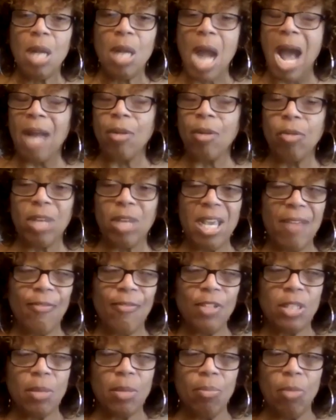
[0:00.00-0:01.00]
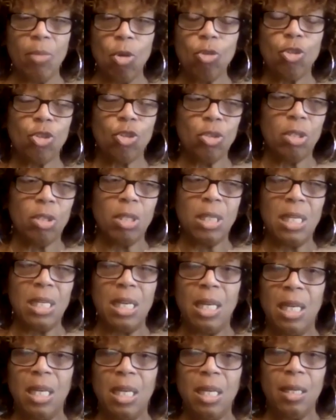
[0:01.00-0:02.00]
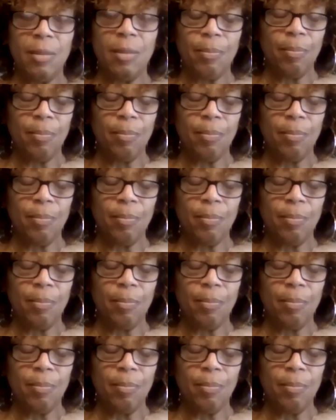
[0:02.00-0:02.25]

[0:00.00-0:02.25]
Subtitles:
I don't care if it's emotionally,